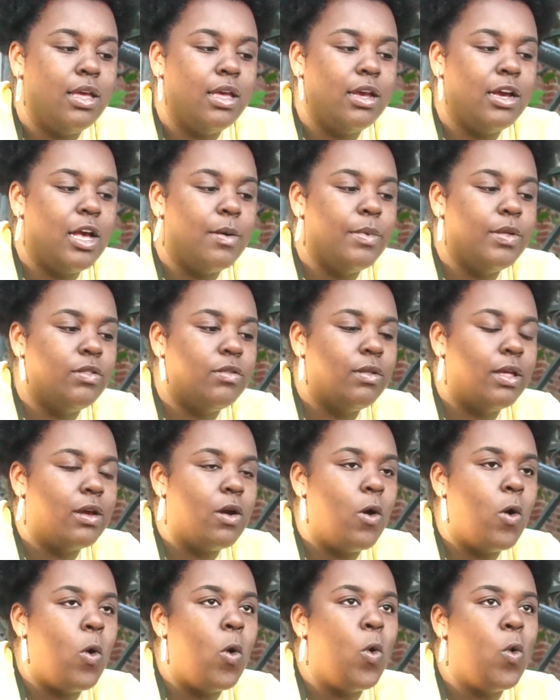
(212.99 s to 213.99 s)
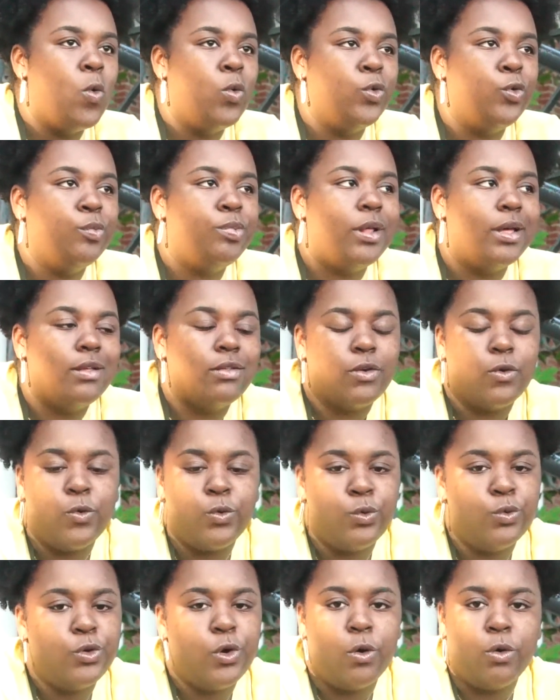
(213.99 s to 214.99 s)
And coming to like a whole new place, a whole
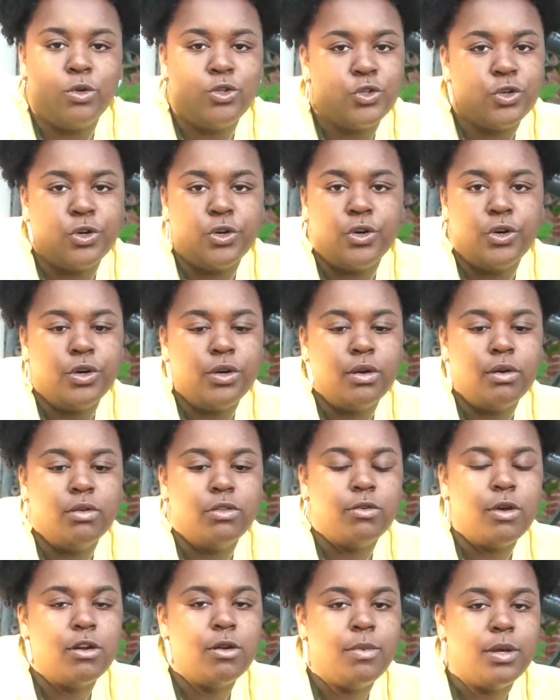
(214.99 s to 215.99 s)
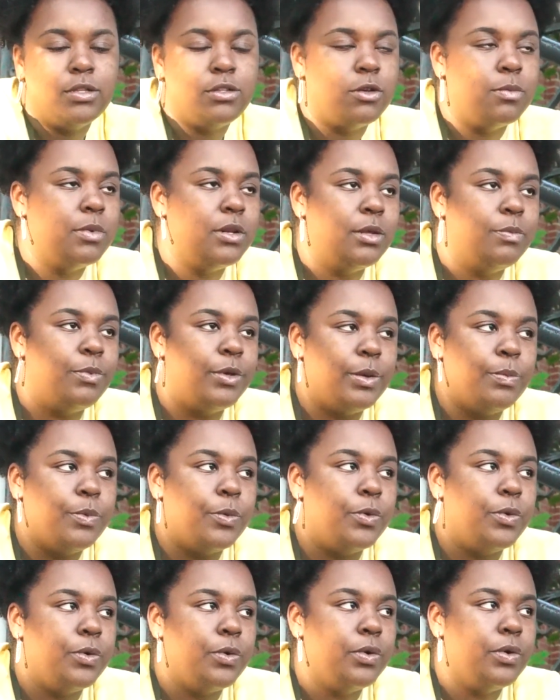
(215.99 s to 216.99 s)
new culture, surrounded by so many
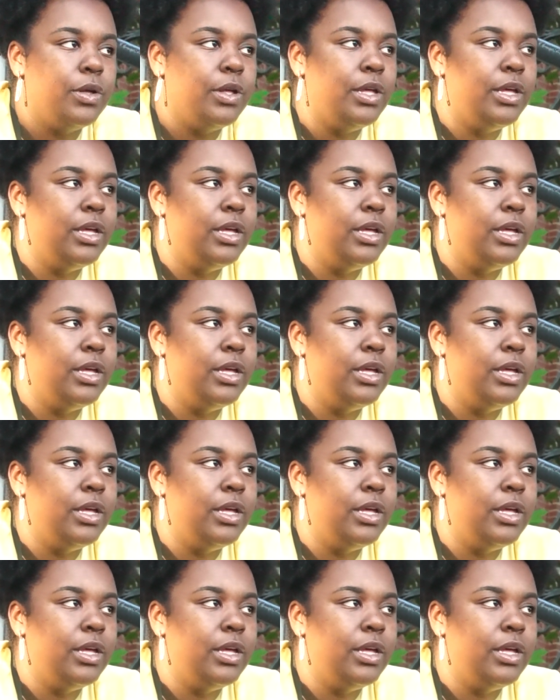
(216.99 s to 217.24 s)
people